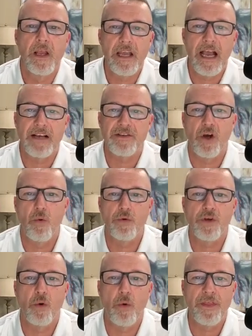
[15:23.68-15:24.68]
Yeah. So
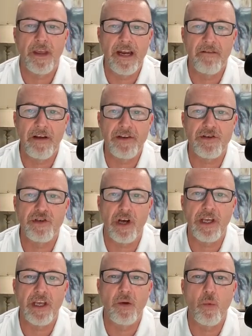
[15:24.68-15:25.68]
so with Innovation
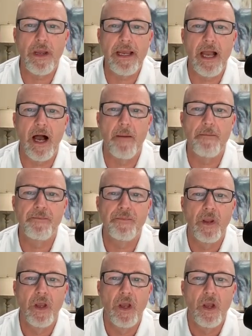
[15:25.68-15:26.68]
Junkie, we um,
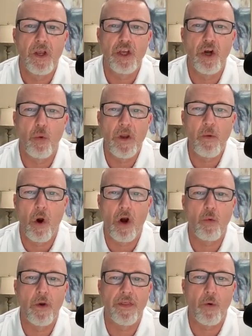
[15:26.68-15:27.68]
you know, we
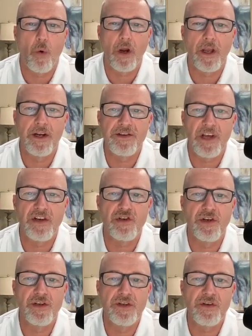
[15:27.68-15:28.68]
work with
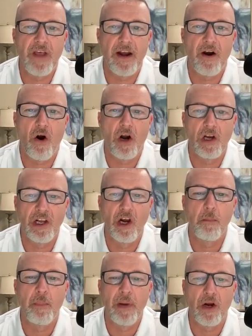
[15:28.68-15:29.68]
organizations that are a
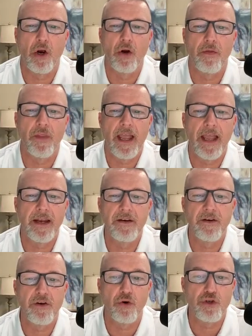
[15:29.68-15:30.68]
little bigger
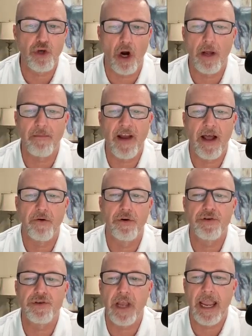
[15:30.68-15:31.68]
than your startup
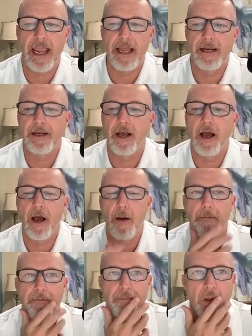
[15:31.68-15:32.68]
founders. And
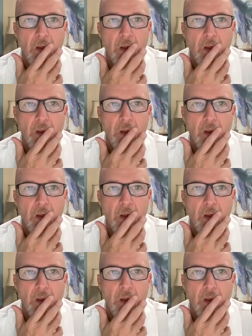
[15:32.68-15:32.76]
um,